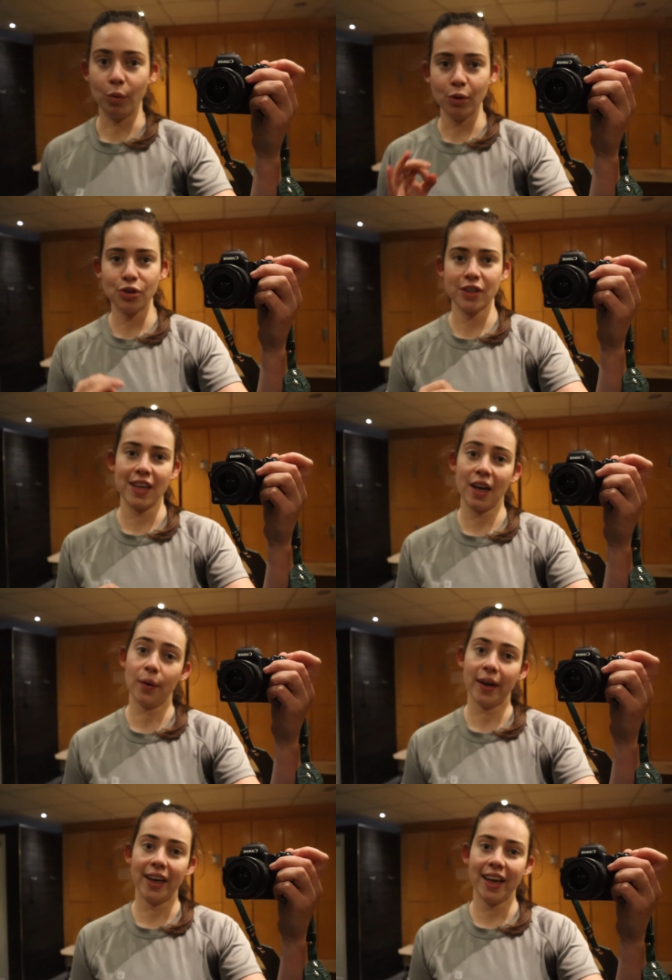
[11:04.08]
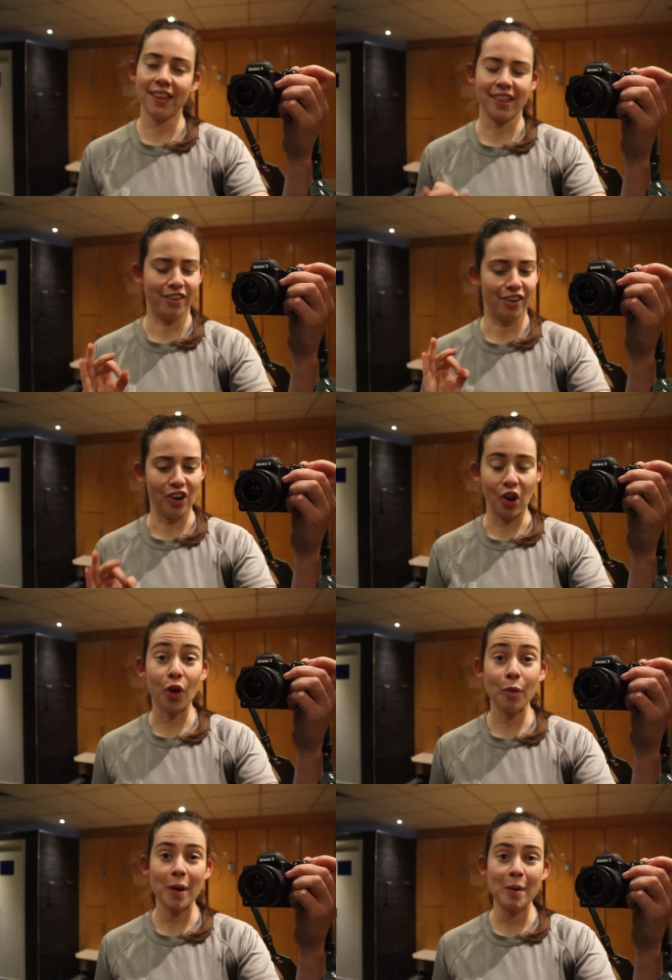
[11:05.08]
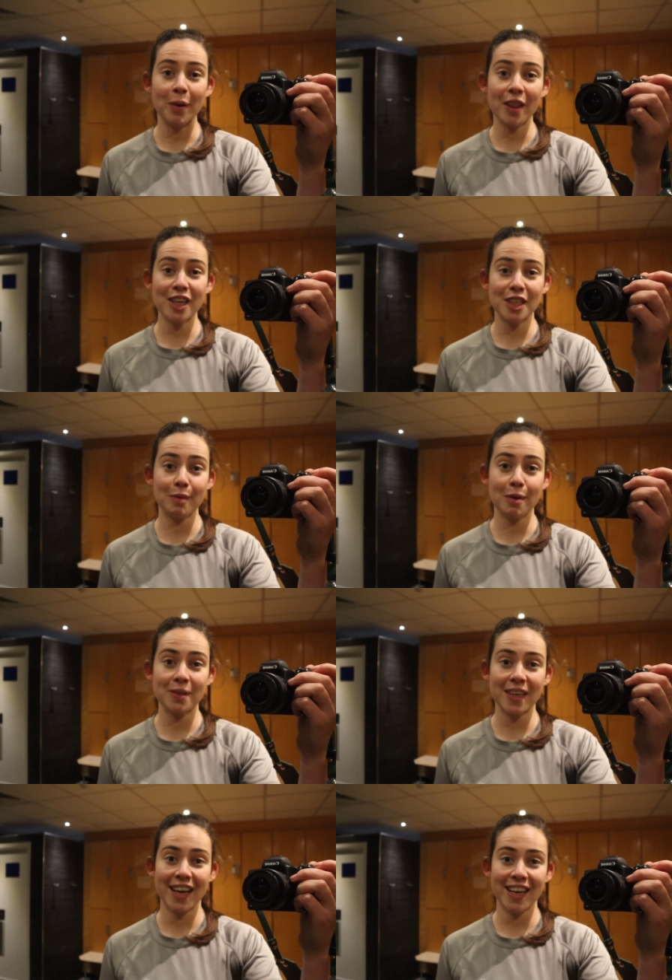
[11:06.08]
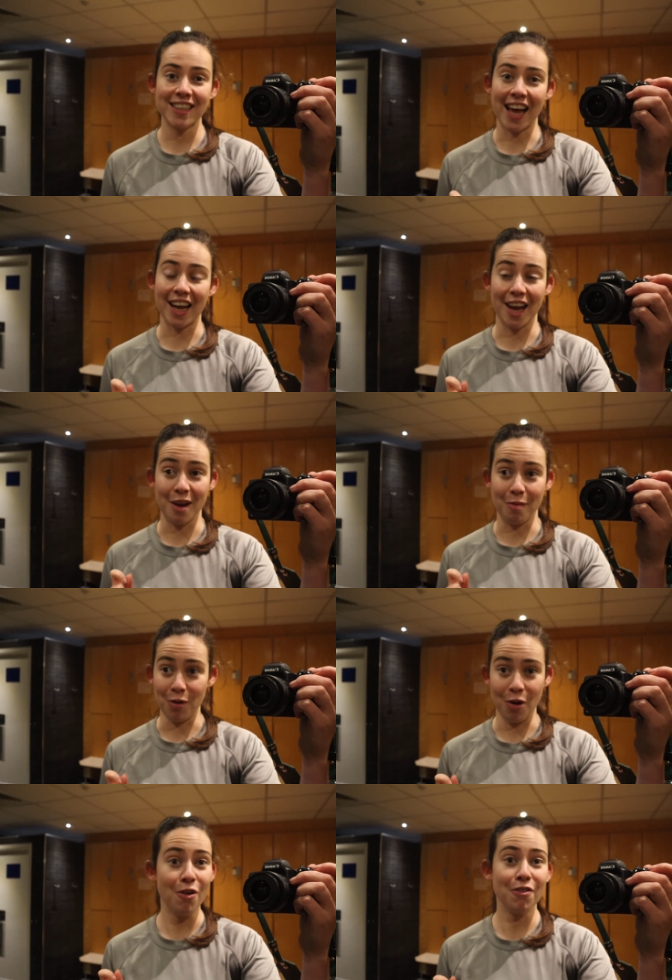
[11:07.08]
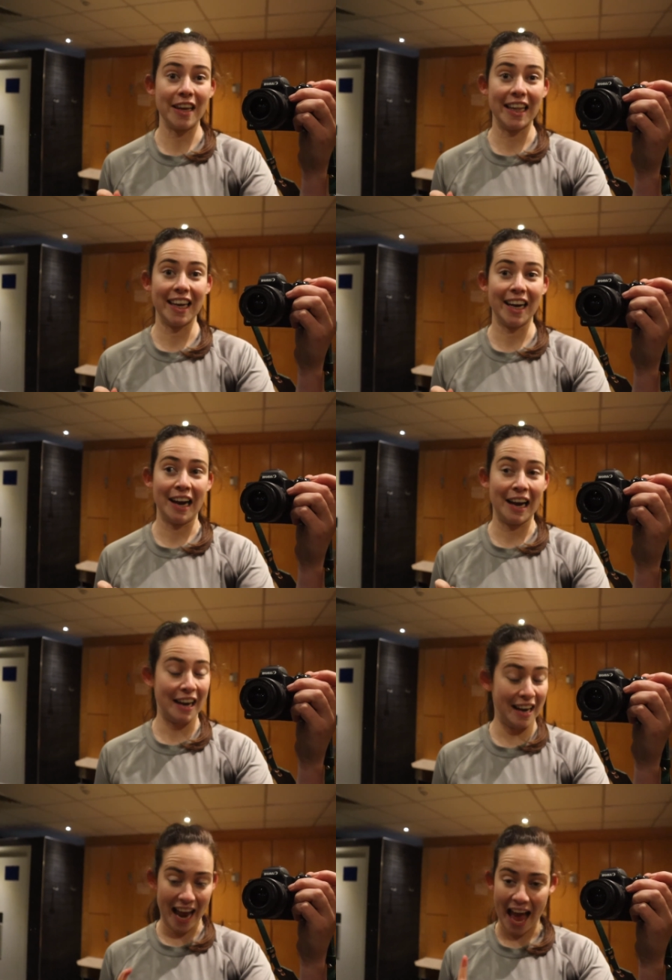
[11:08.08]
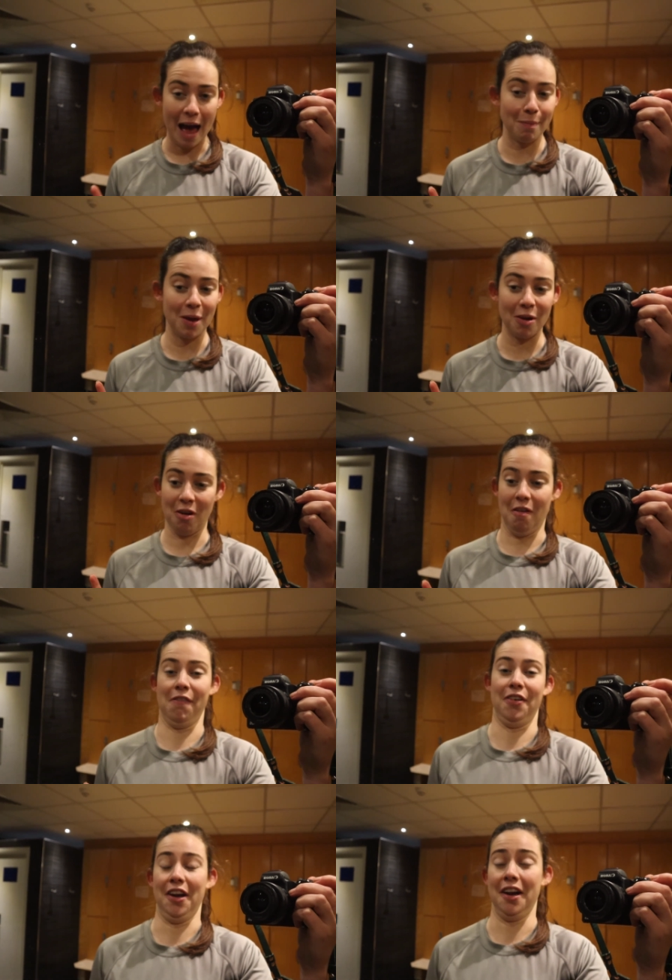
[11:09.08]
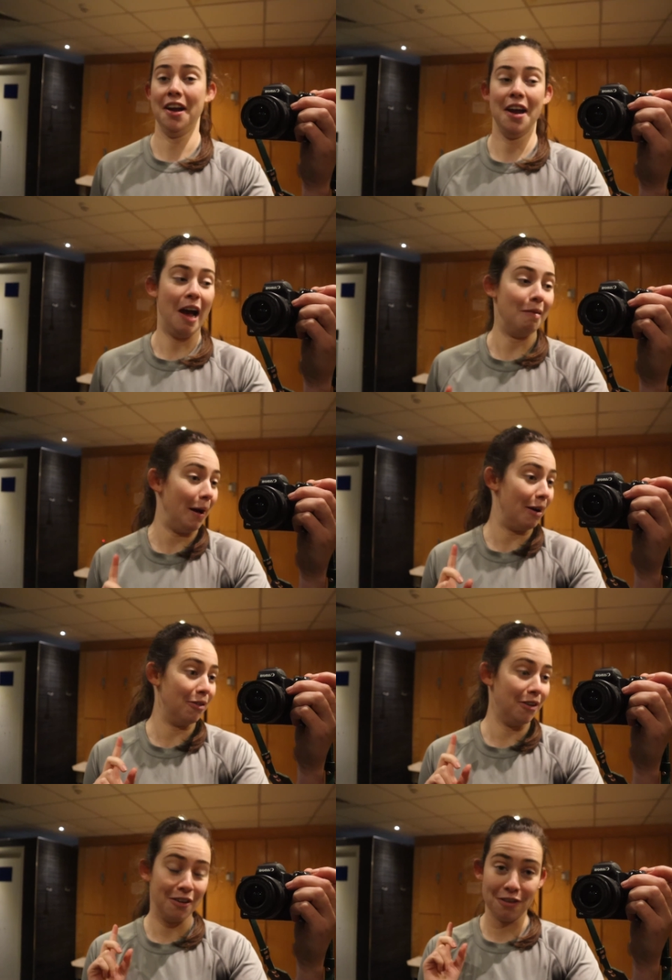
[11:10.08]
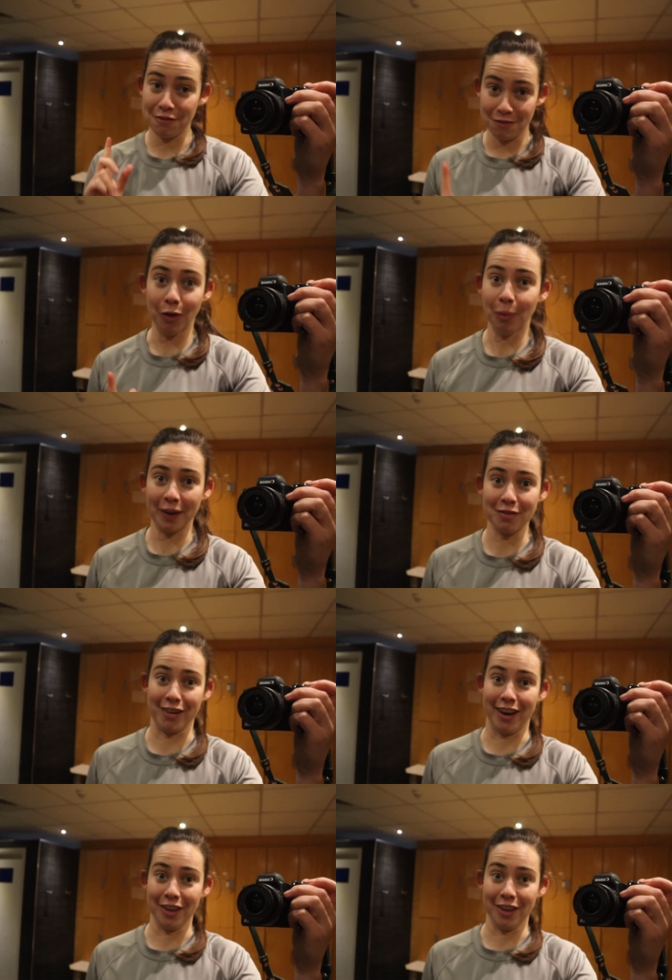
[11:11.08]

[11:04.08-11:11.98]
will just say quickly that there are a lot of people in the gym upstairs and I am not feeling happy or confident about filming in front of